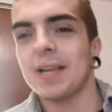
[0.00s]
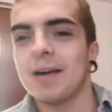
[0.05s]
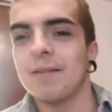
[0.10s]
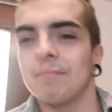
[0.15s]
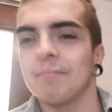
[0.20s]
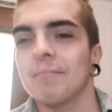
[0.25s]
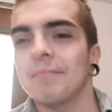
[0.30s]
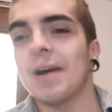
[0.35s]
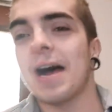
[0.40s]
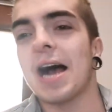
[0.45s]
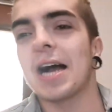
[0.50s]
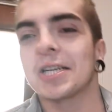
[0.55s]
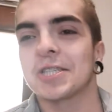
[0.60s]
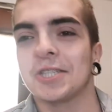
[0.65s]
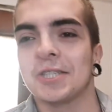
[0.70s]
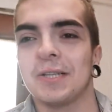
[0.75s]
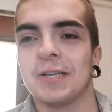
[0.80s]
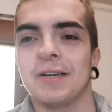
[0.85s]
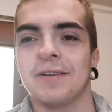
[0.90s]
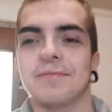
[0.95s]
I'm
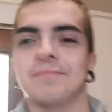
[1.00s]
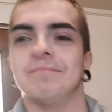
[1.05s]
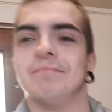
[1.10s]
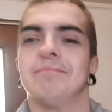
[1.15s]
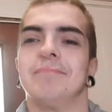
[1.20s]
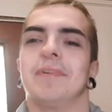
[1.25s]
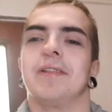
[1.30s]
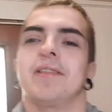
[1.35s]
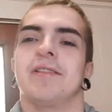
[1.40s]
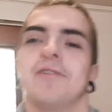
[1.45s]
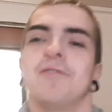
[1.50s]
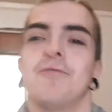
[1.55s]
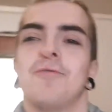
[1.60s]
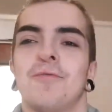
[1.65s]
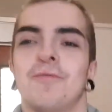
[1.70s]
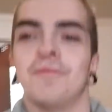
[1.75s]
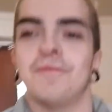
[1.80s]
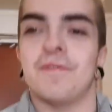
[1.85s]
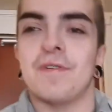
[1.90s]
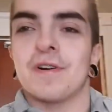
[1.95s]
actually so
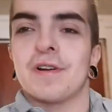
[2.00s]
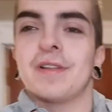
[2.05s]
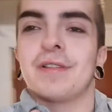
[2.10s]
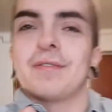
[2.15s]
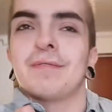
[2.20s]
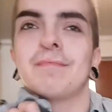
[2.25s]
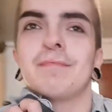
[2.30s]
fucking